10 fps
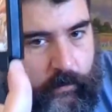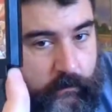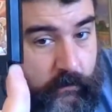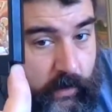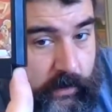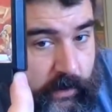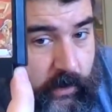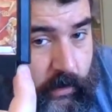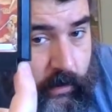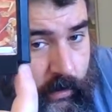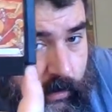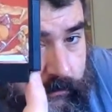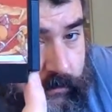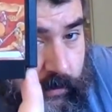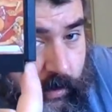right here
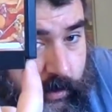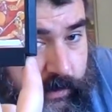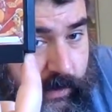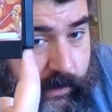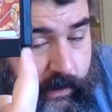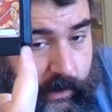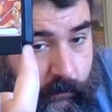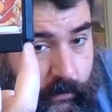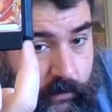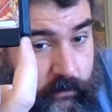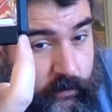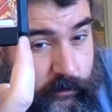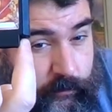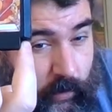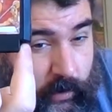of their arcade game. This was
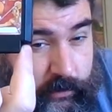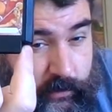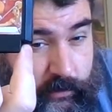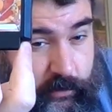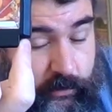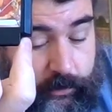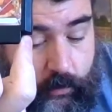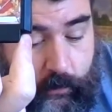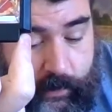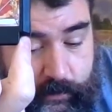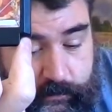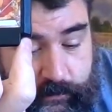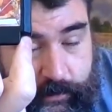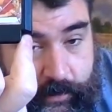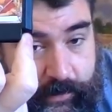brought to the
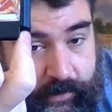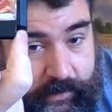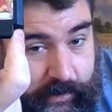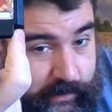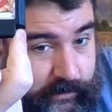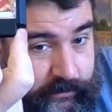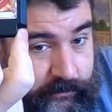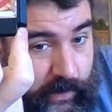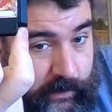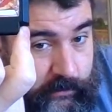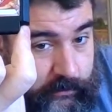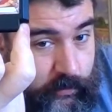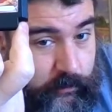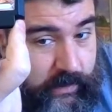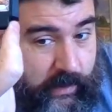US as the
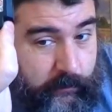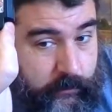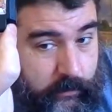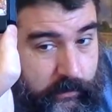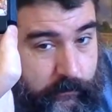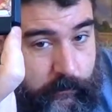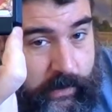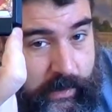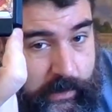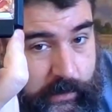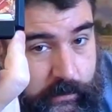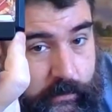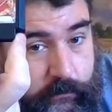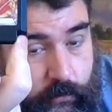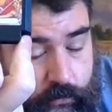two games were combined
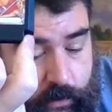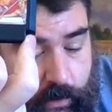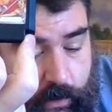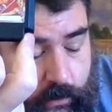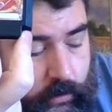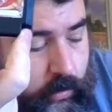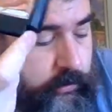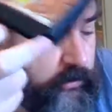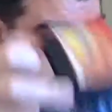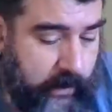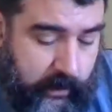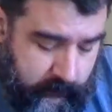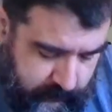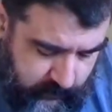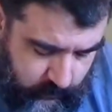for called Track
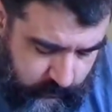and Field.